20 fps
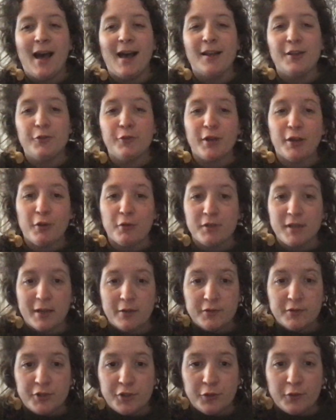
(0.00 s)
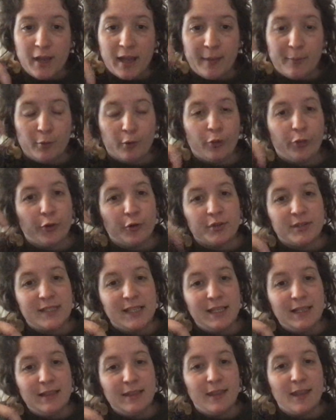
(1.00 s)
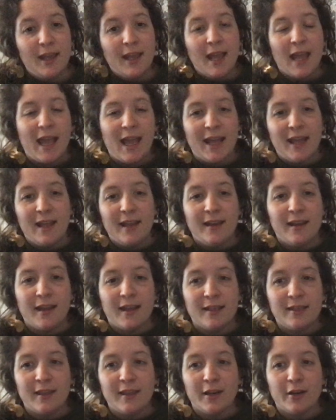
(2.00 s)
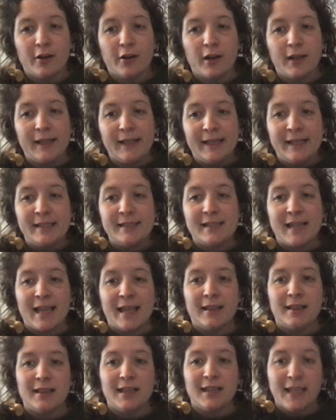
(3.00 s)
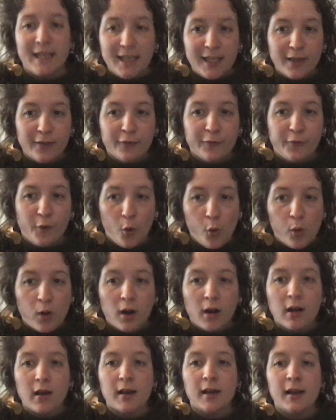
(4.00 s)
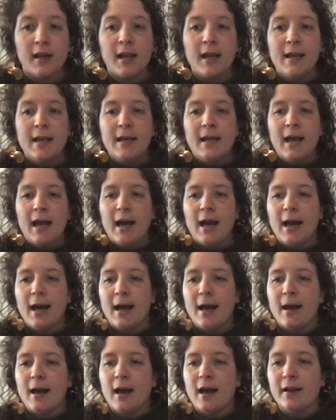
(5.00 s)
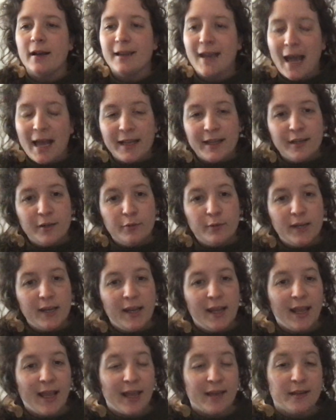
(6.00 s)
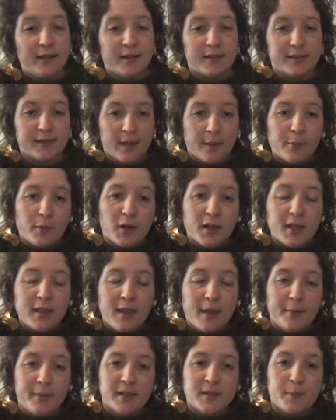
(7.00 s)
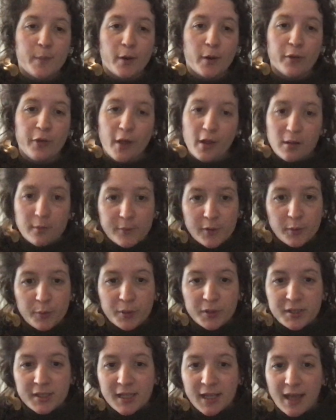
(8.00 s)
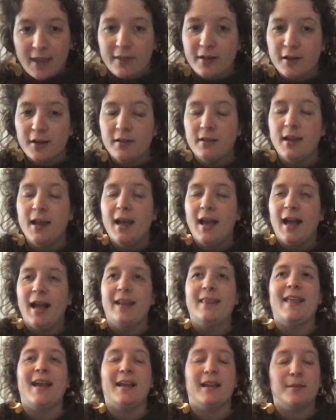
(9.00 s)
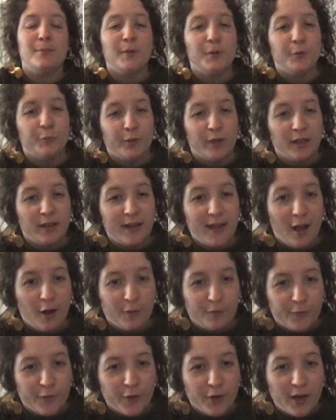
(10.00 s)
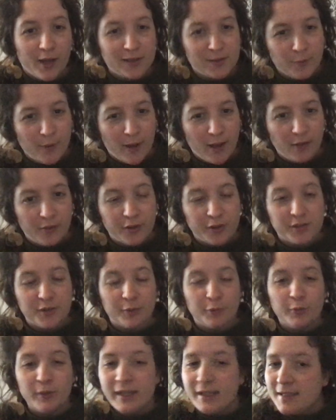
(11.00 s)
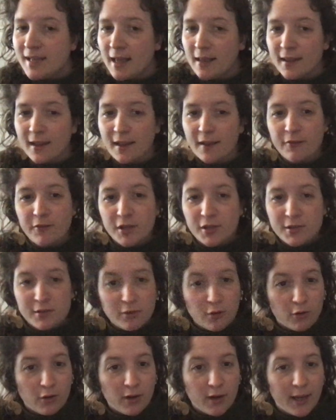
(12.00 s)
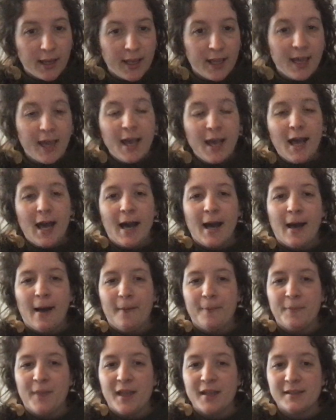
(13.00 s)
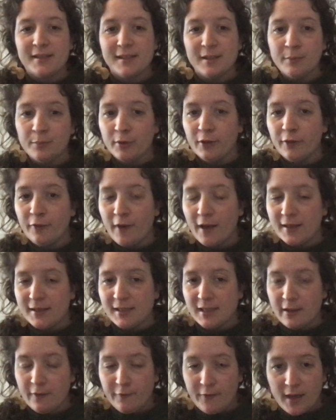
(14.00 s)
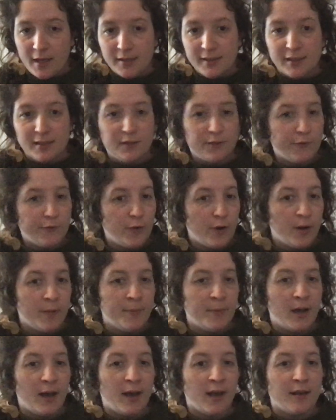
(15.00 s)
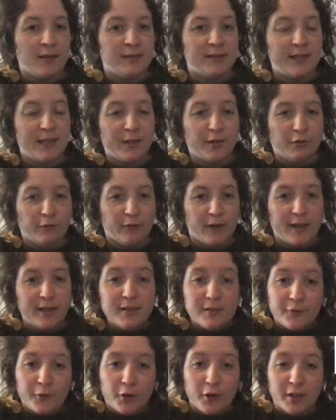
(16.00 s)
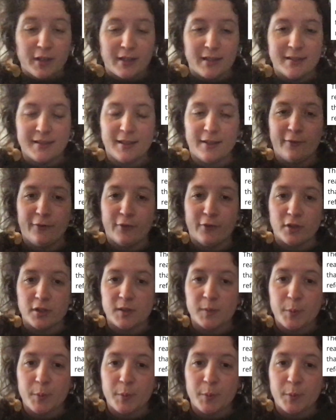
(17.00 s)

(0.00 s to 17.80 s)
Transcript: you can go down to April 13th and there is a link for a guided reading and a summary that Ms. Bartholomew put together, and that can be really helpful as well. There's a retelling of the story that simplifies the events. It's from Sanger Rainsford and it's in first